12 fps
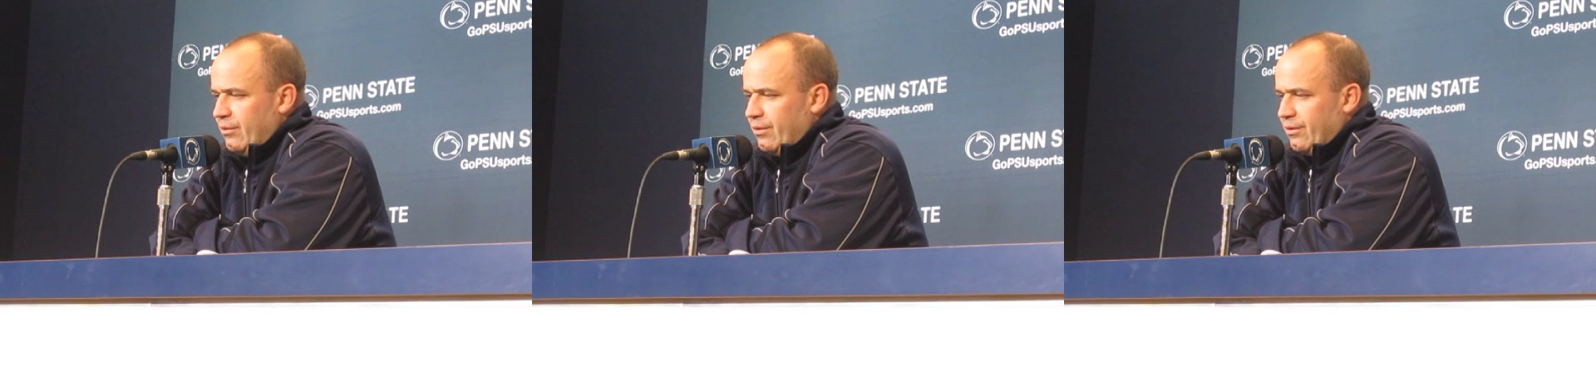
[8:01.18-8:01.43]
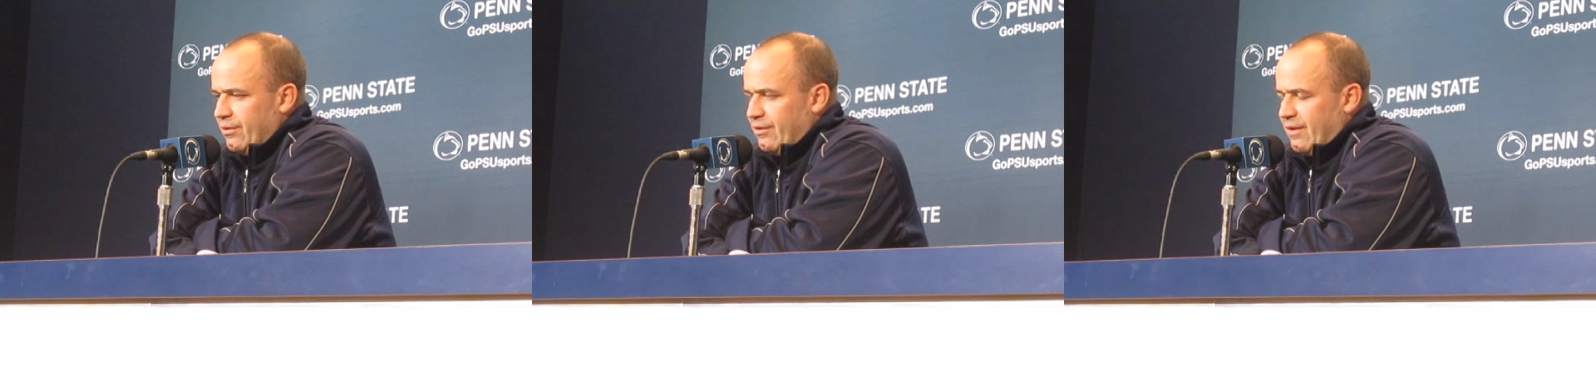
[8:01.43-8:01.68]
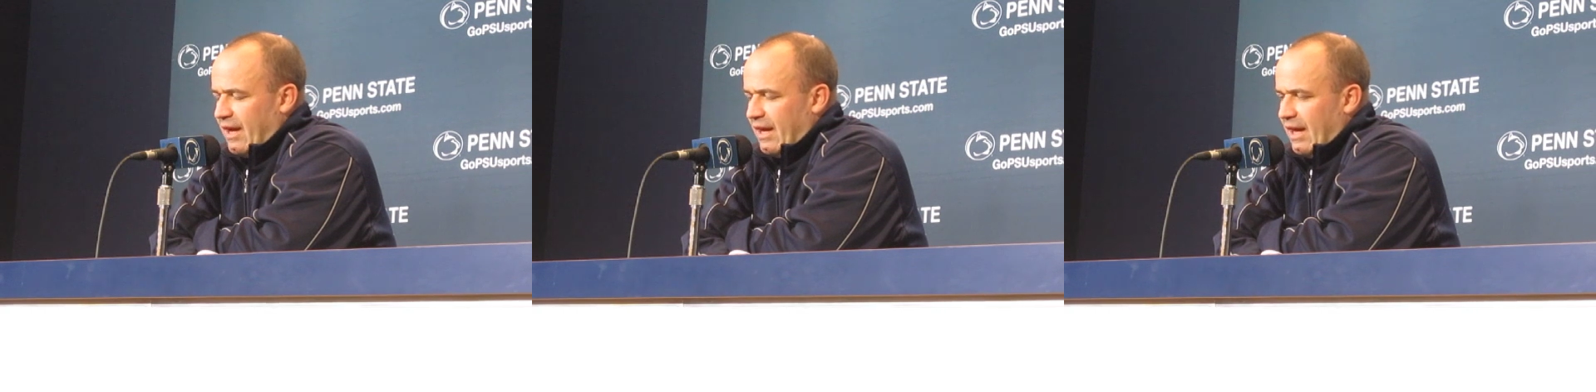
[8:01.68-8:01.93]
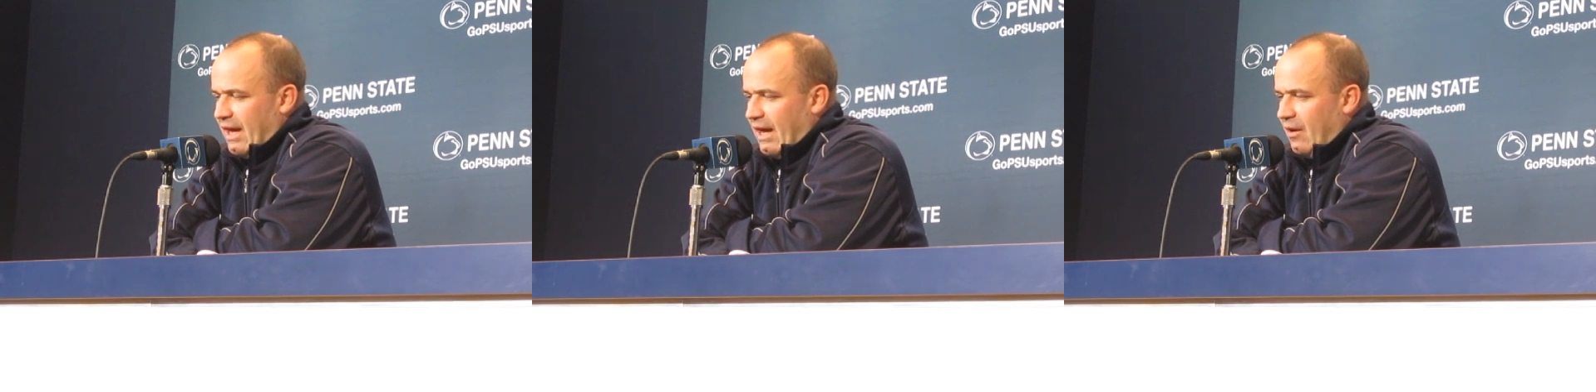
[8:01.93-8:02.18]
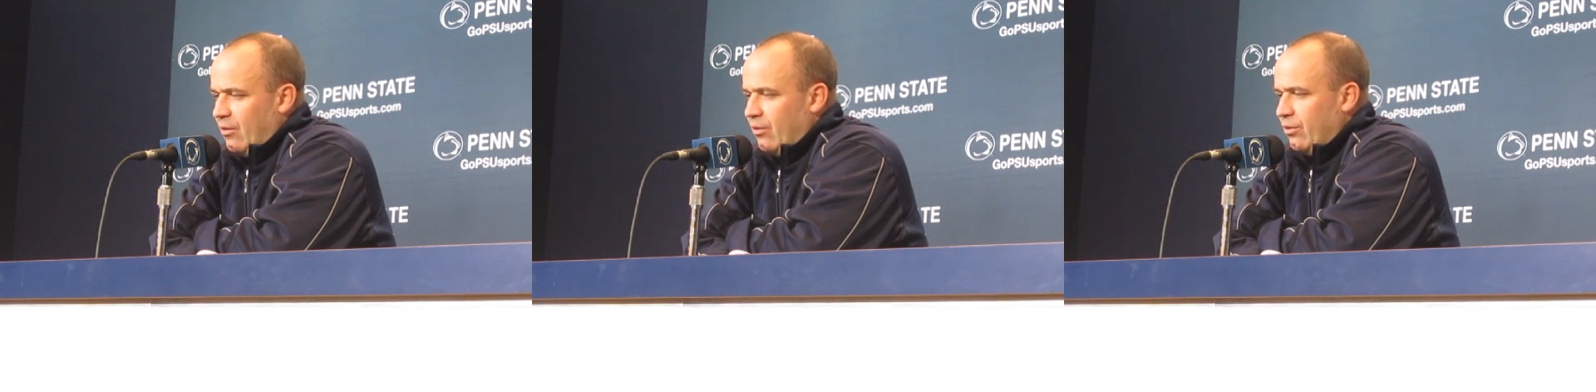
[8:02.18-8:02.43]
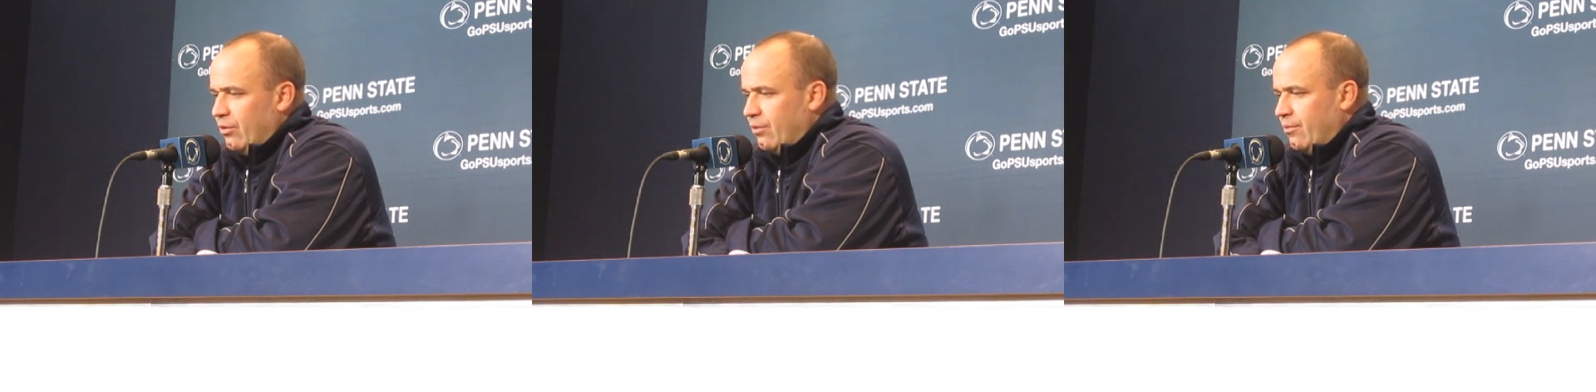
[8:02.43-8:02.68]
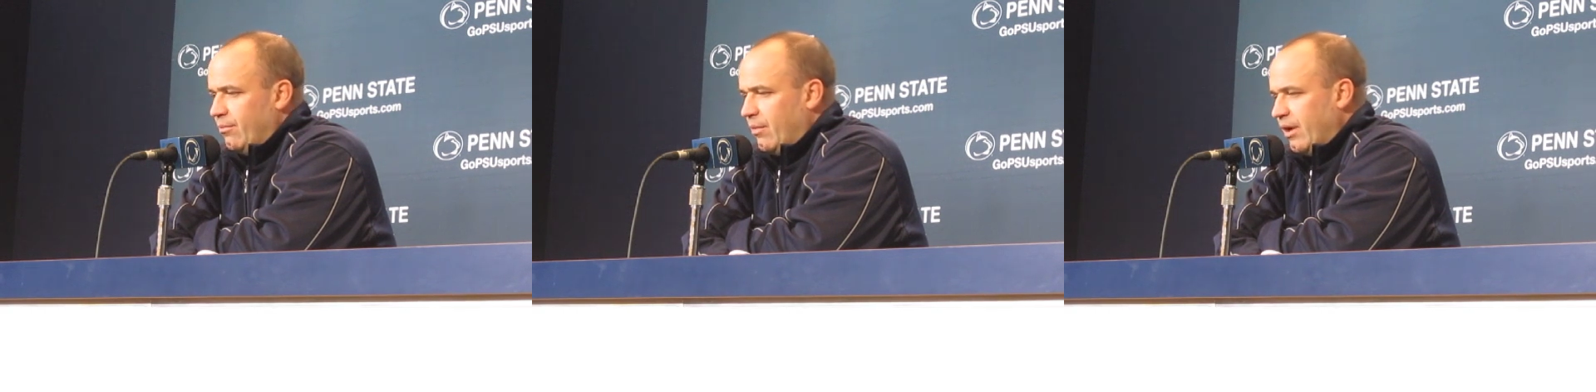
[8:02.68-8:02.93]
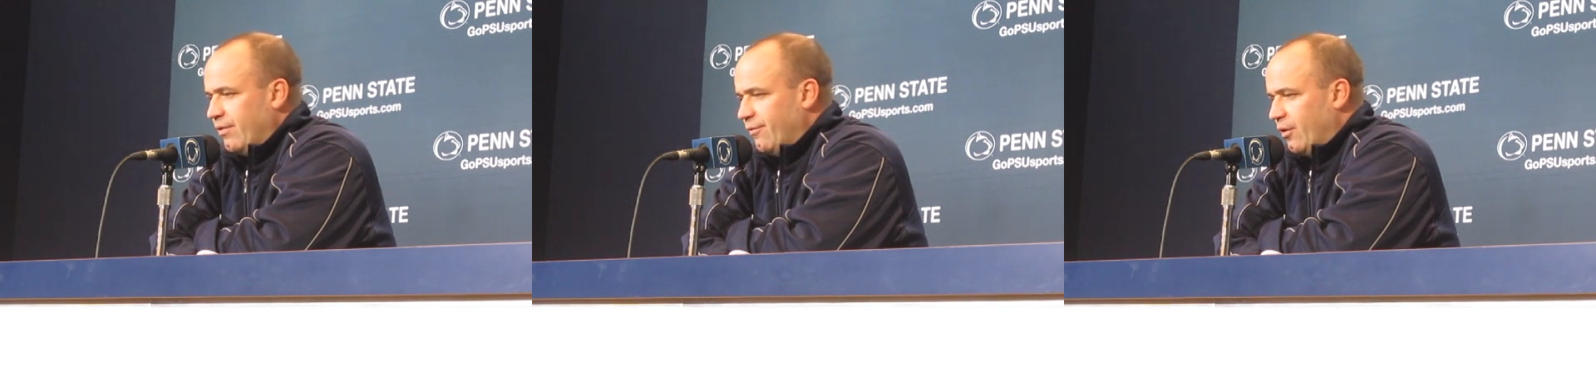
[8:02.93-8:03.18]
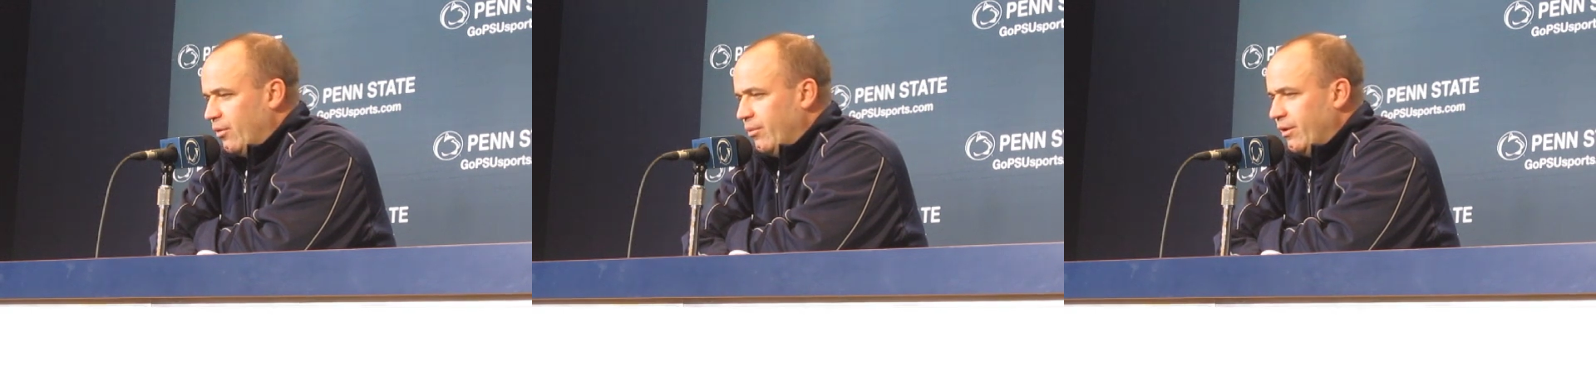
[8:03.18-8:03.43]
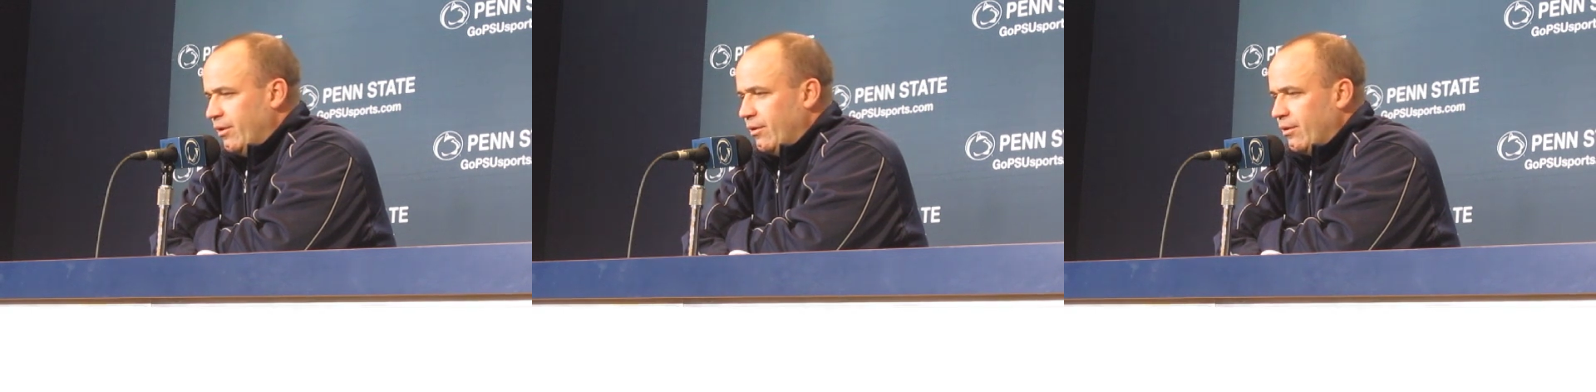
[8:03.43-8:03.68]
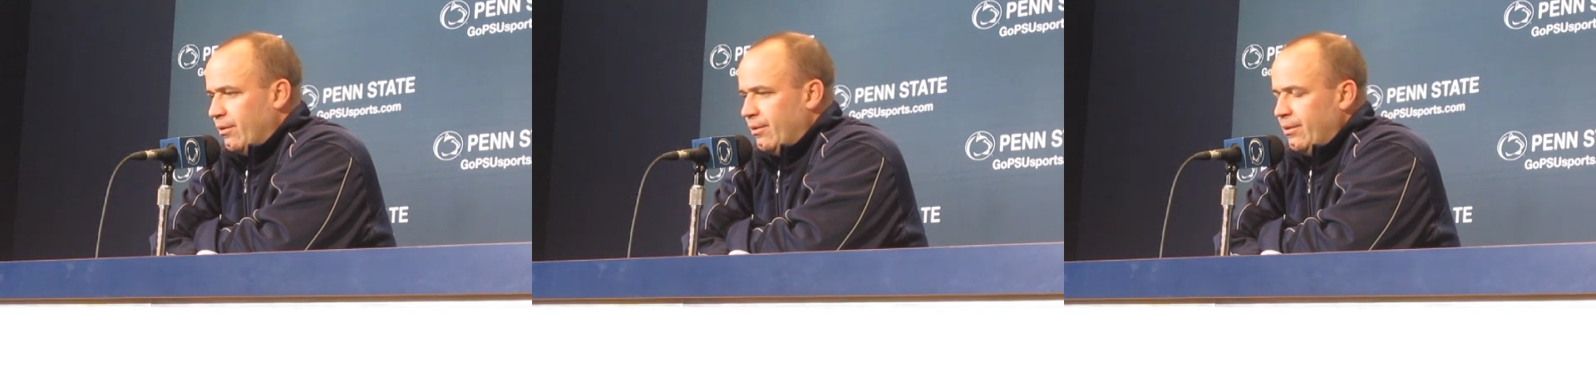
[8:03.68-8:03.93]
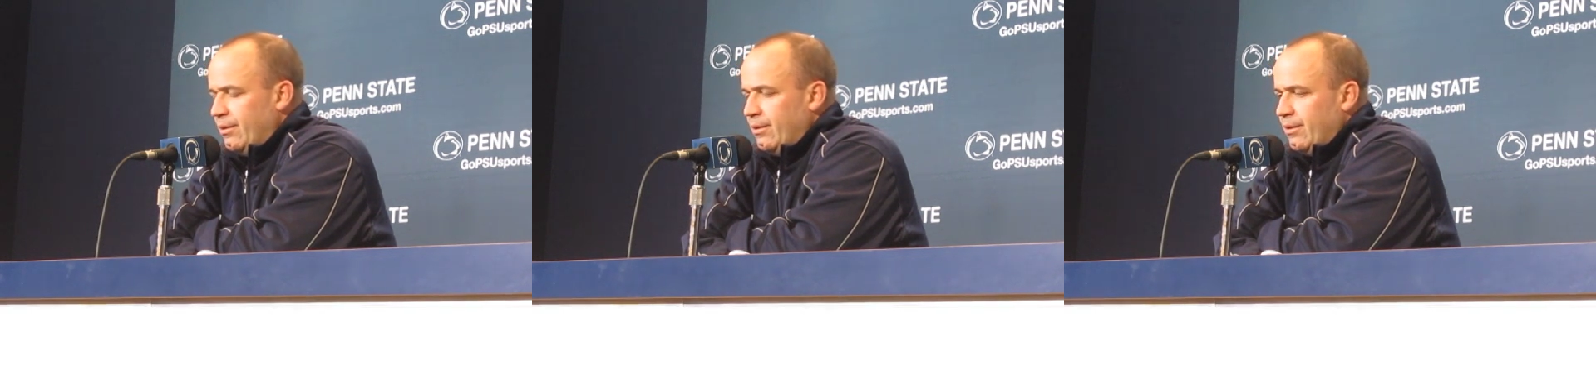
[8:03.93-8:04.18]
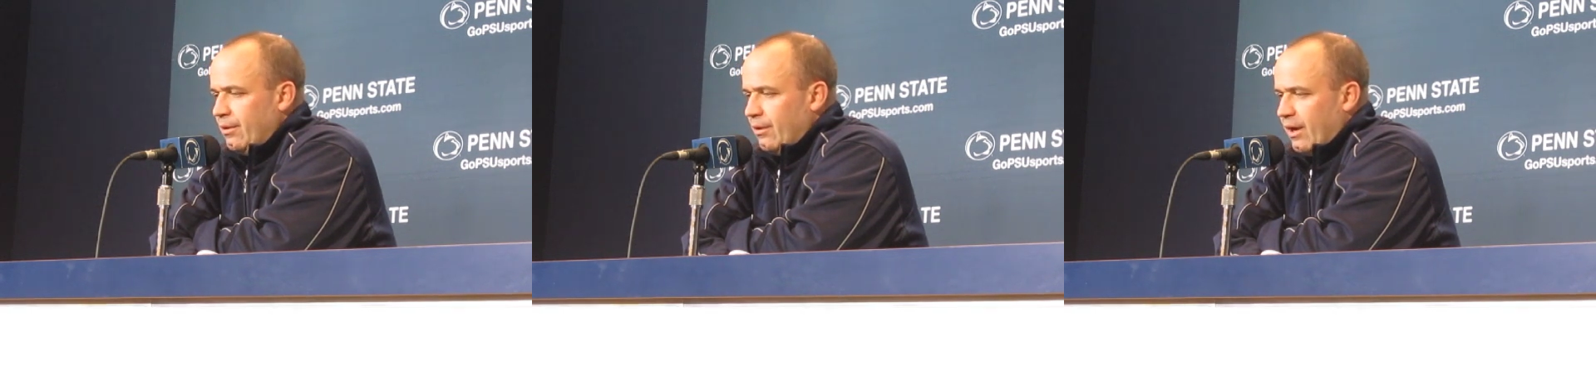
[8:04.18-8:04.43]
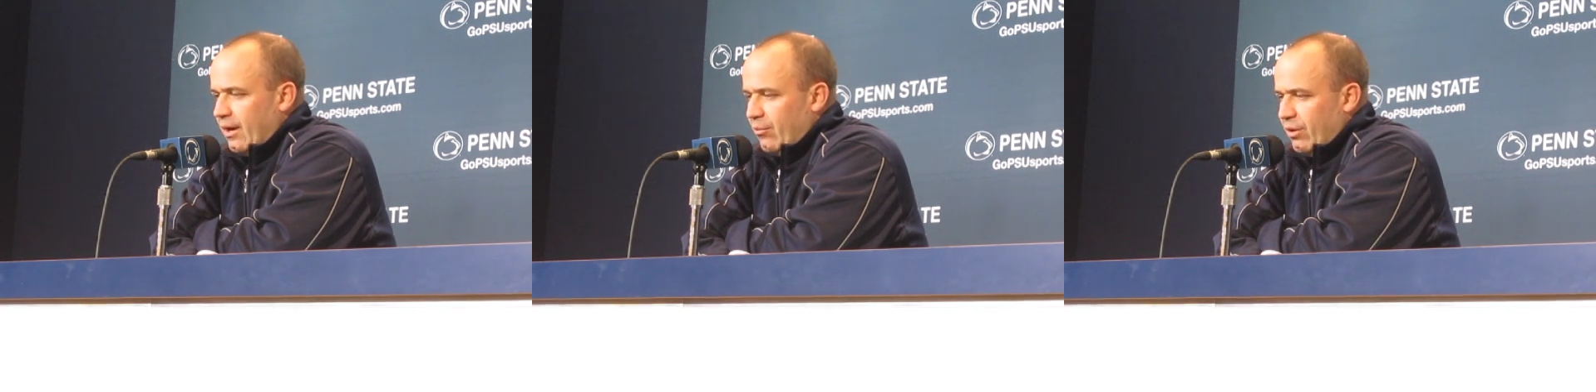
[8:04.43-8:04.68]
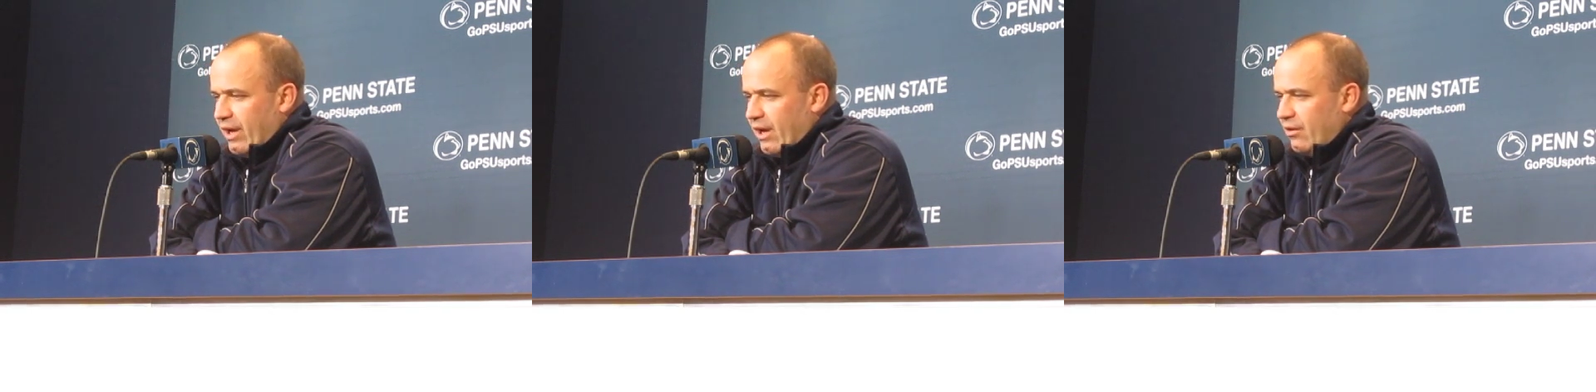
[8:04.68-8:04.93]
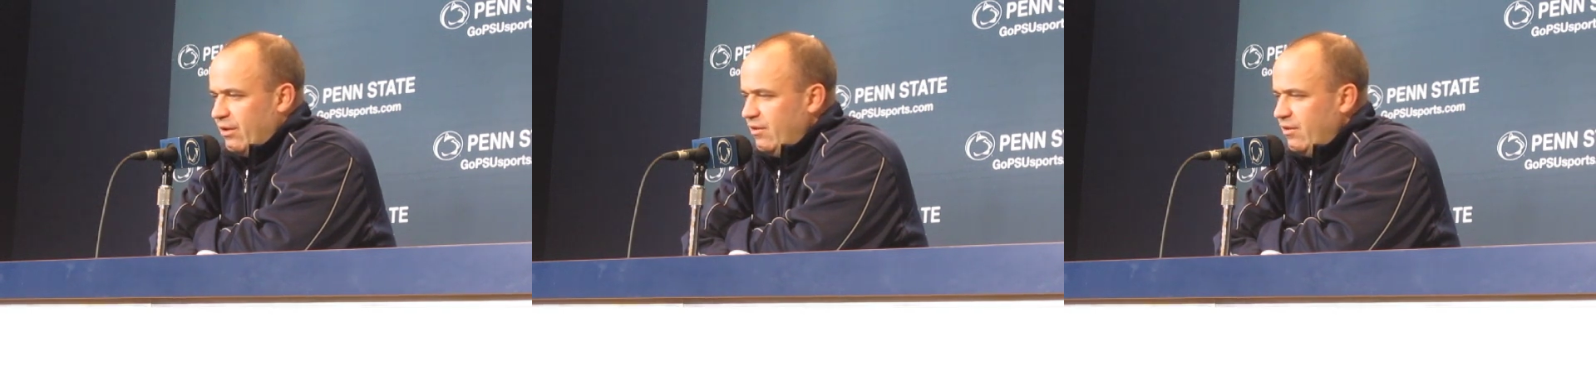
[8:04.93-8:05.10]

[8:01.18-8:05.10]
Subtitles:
whether it's Ty Howell or Mike Furman or Emrietta.